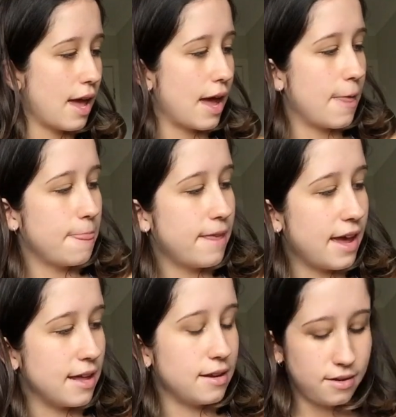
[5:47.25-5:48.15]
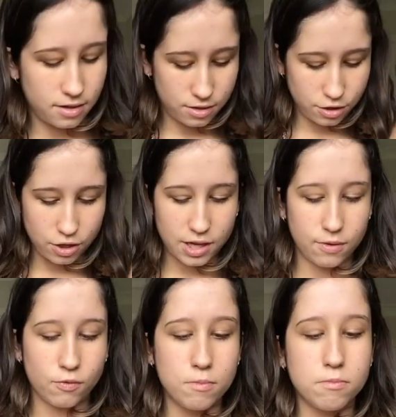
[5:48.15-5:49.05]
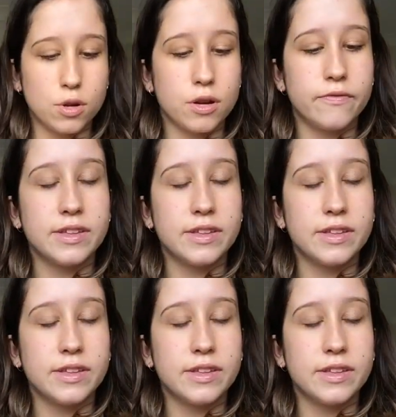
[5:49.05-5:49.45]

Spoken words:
And then you can remove